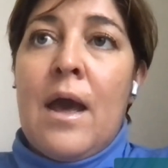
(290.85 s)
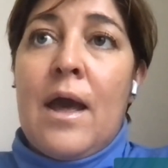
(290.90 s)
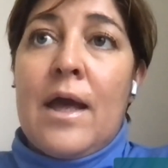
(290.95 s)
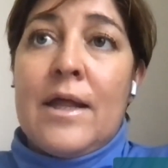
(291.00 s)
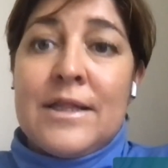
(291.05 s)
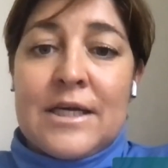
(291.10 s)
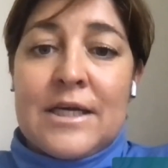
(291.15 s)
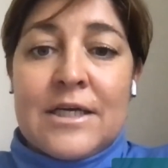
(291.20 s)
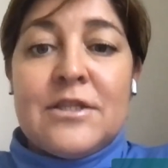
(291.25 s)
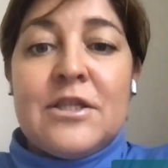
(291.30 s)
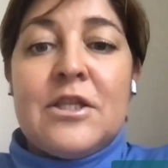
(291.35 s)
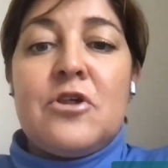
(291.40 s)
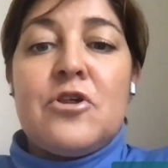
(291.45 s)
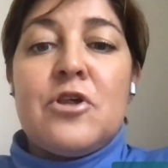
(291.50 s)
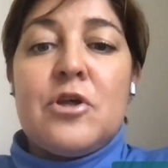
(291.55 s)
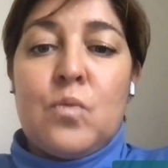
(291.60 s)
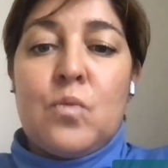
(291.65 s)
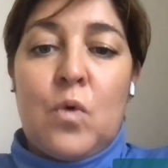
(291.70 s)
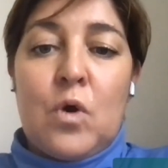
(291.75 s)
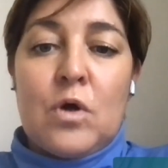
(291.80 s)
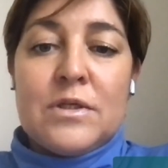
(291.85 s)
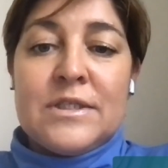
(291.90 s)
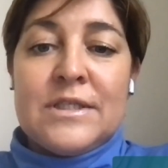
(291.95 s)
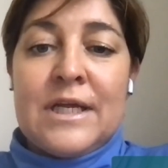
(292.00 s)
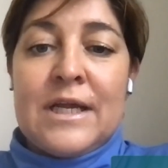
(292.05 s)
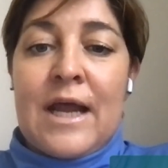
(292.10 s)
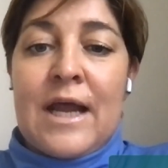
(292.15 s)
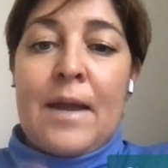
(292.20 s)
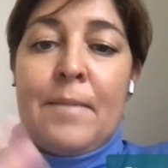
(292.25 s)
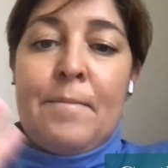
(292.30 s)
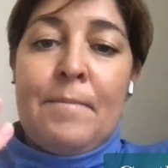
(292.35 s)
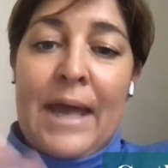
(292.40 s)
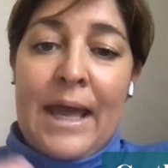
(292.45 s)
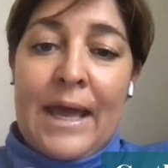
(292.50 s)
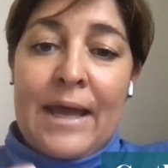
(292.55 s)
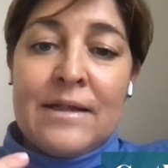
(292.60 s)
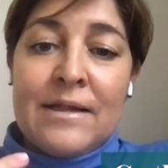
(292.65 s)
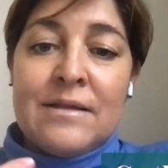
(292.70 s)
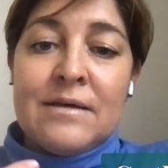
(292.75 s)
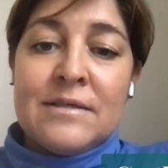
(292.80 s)
And the condition was that I
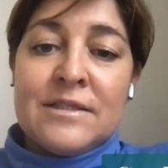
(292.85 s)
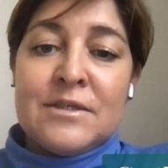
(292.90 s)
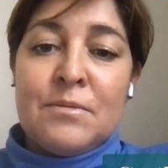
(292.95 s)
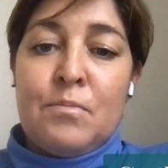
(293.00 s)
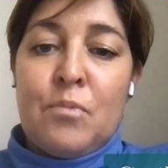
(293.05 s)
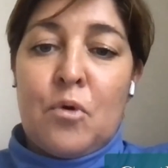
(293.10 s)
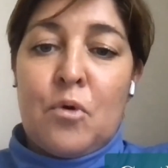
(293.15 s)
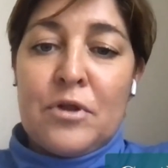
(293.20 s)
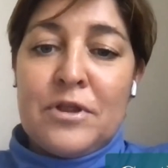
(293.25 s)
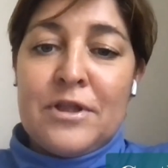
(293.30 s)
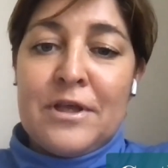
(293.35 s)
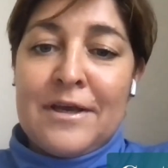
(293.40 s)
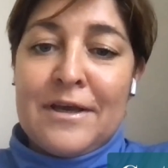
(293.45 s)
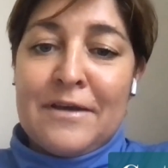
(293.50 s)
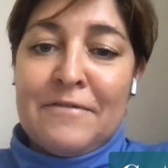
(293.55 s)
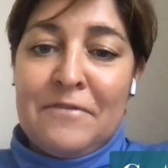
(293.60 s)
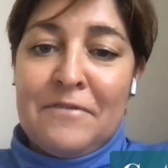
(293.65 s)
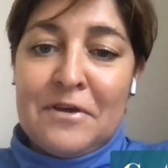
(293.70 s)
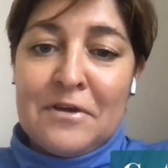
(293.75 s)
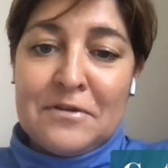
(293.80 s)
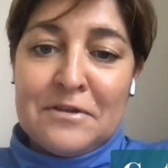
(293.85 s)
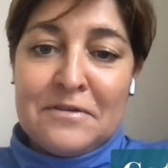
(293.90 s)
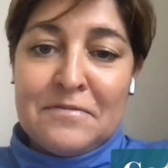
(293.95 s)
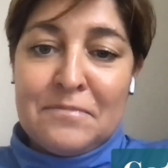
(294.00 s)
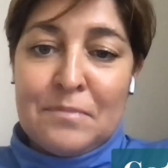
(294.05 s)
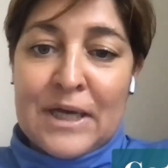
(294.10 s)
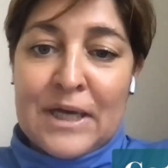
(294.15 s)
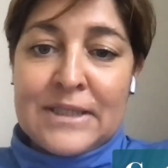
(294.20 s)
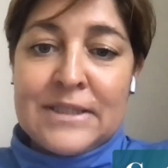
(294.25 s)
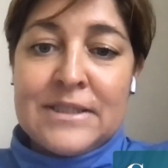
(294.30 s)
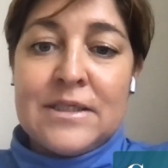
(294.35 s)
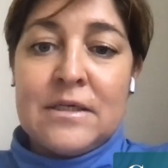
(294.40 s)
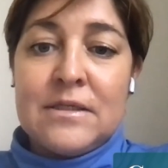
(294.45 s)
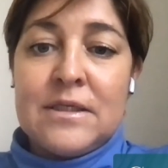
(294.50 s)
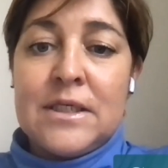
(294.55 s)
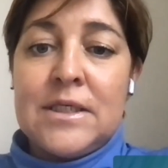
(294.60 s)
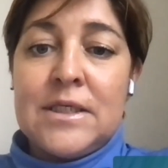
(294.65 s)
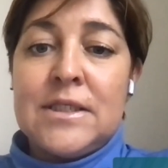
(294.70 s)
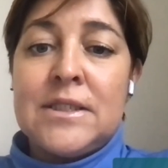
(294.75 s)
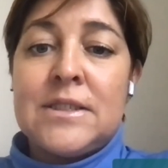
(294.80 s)
made a supporting field of my
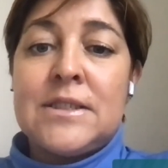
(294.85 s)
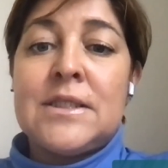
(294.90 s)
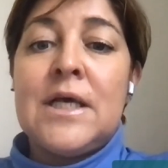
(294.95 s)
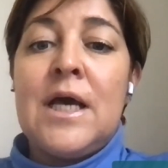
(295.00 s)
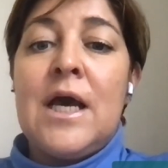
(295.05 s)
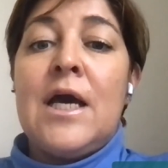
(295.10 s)
studies